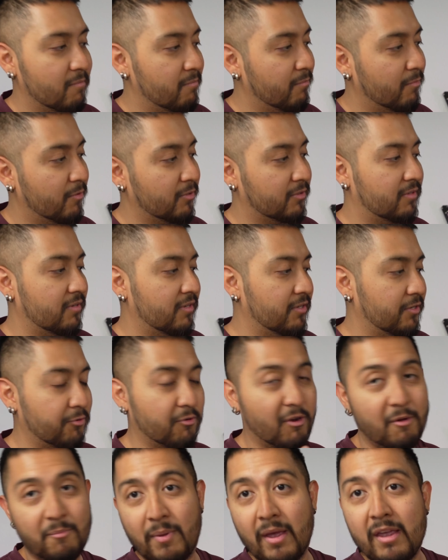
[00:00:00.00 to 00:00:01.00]
but you
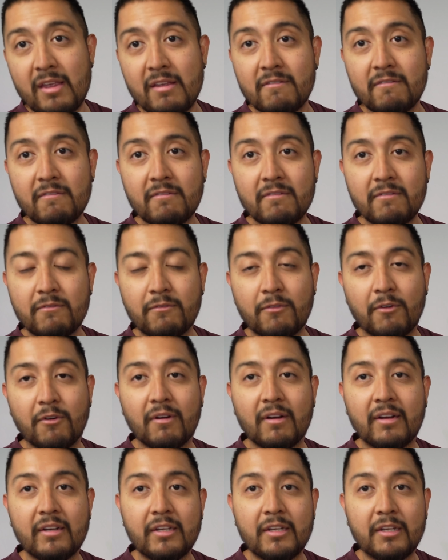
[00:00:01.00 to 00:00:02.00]
are paying for